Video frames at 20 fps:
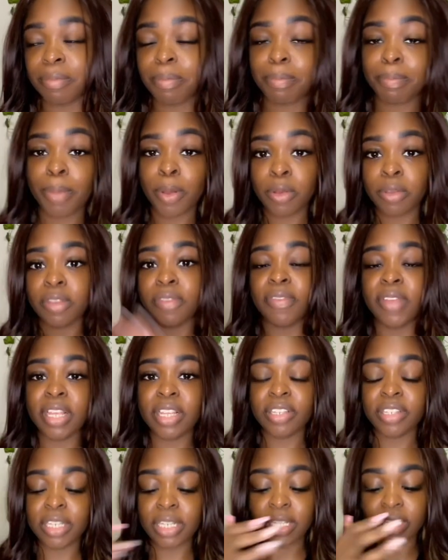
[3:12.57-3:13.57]
post
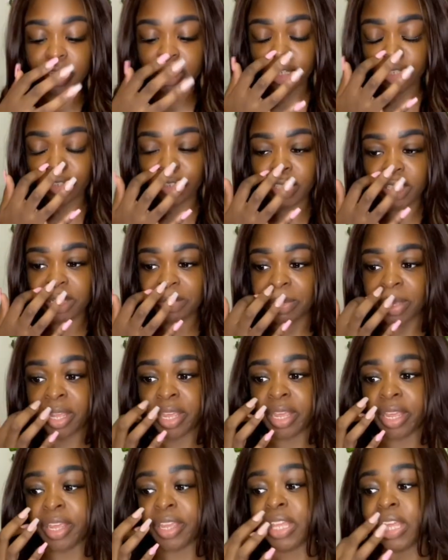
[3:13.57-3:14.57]
VSG surgery,
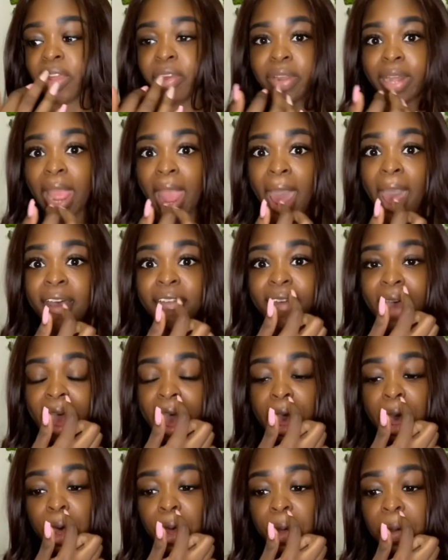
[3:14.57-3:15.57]
being a year and a half
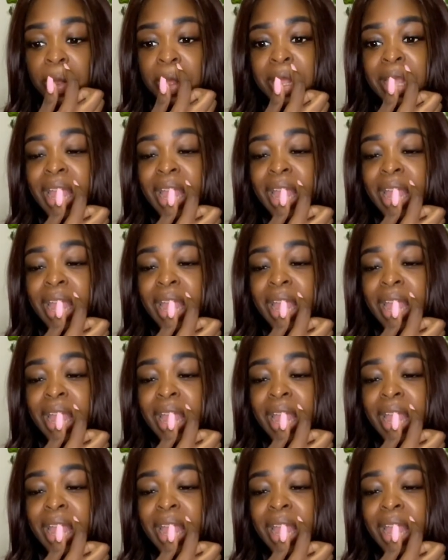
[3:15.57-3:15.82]
out,